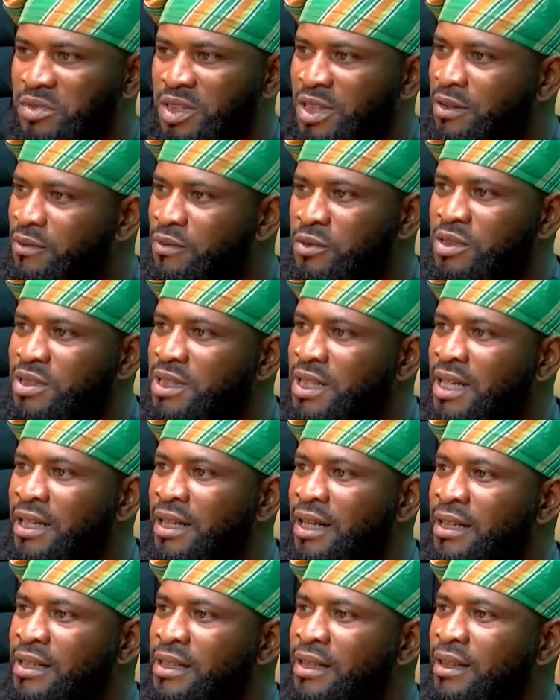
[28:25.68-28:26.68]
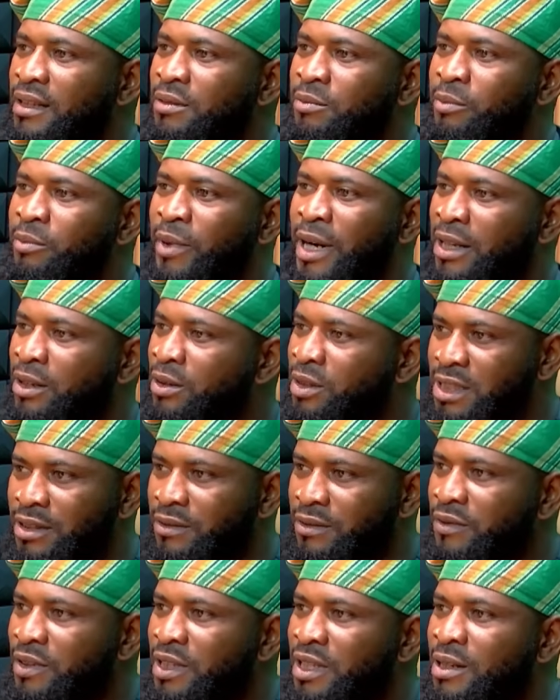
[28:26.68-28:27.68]
even saying anything, by not
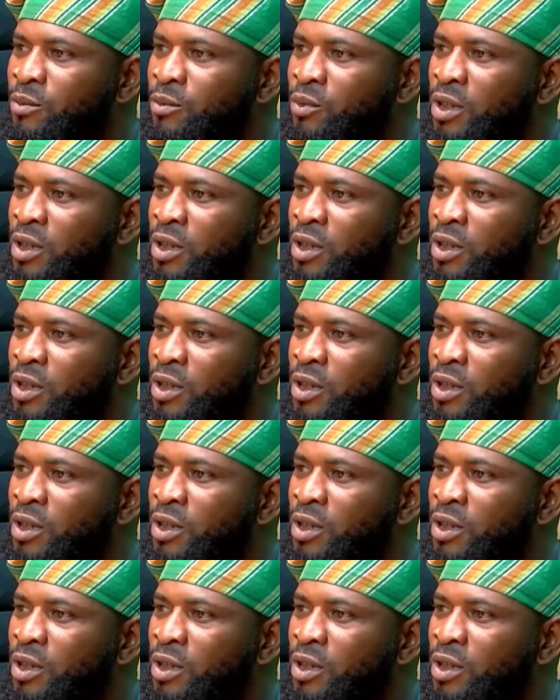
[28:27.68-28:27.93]
giving them